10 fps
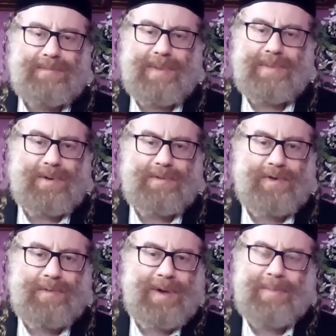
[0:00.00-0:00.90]
maybe
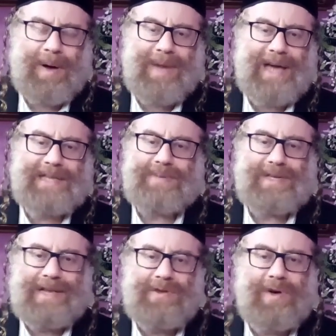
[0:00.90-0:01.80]
from my
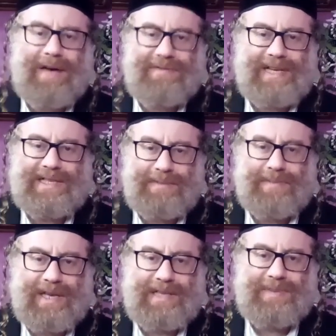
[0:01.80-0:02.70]
experience, I don't have such a
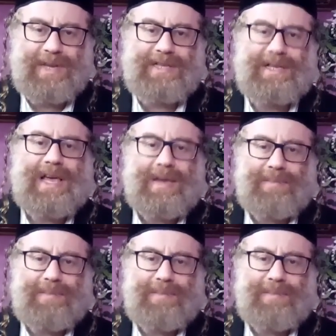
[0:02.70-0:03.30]
big experience,